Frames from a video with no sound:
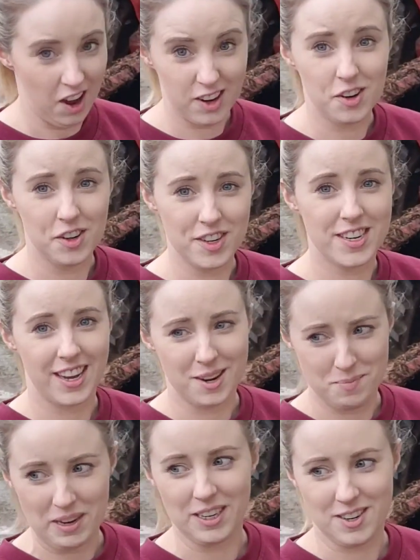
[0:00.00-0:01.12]
I could get
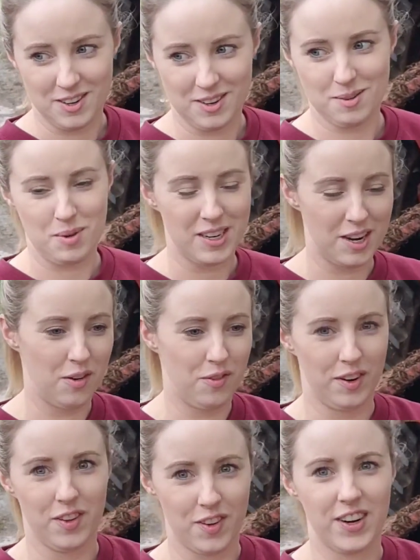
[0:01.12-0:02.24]
a bigger dung spreader
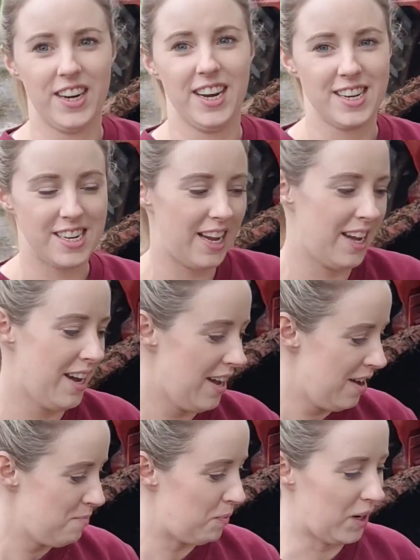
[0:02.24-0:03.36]
for the 390,
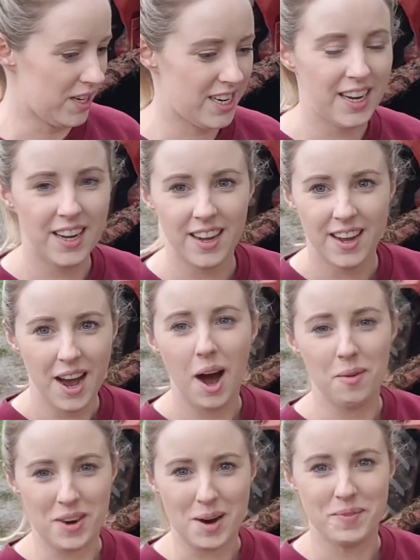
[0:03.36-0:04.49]
but
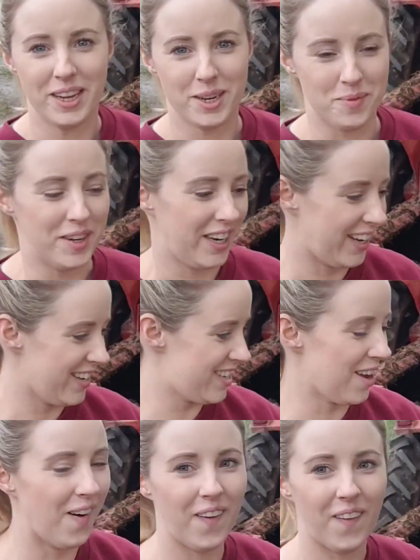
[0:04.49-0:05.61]
I'm not made of money.
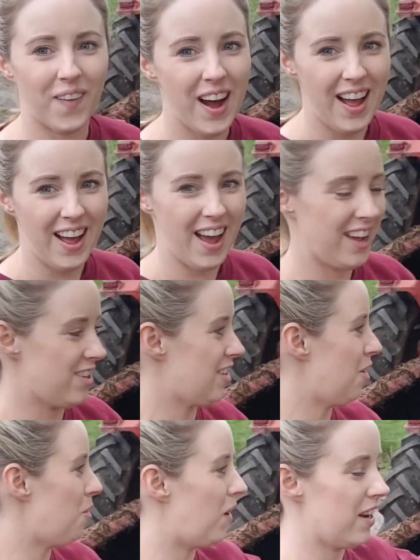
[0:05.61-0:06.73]
So, and you
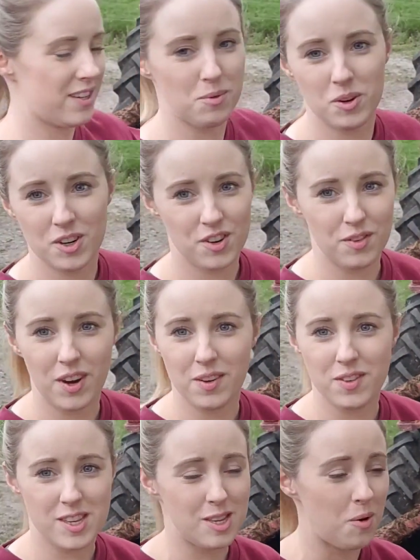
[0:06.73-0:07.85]
know what, the 135
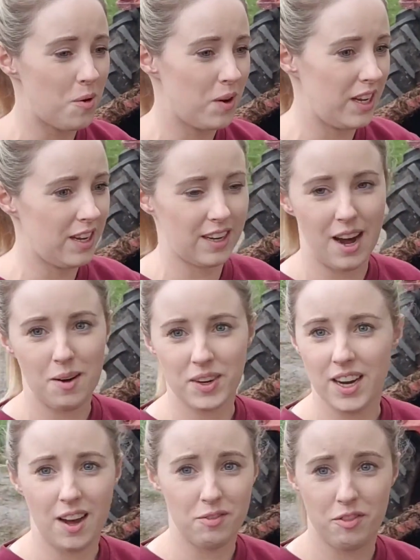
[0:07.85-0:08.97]
is so
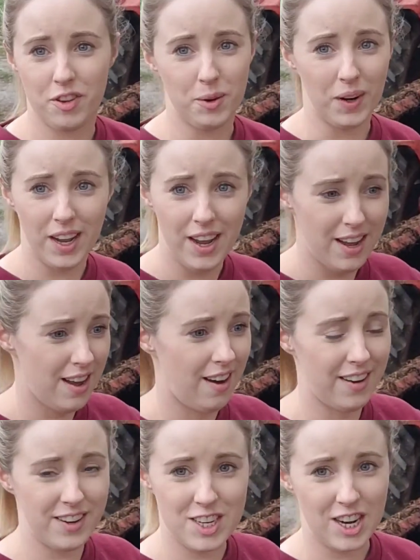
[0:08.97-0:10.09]
economical on fuel.
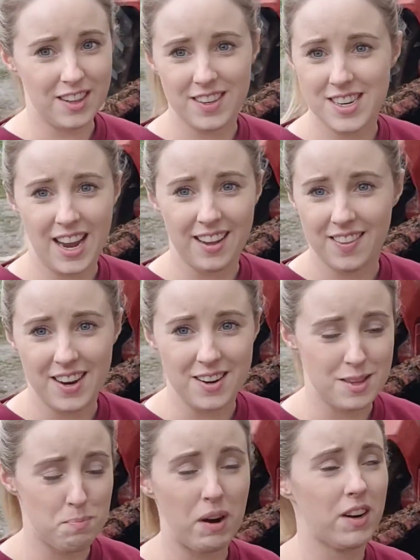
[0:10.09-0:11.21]
I checked the tank there,
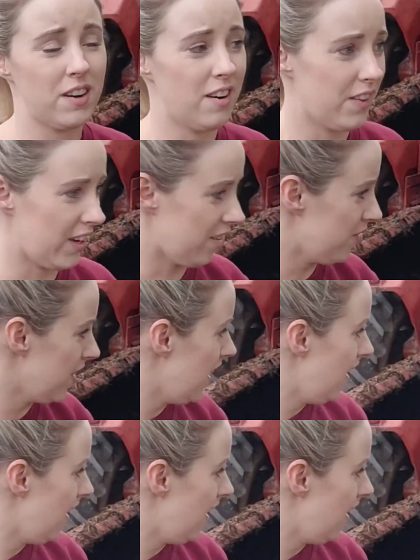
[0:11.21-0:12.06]
it's burned nothing.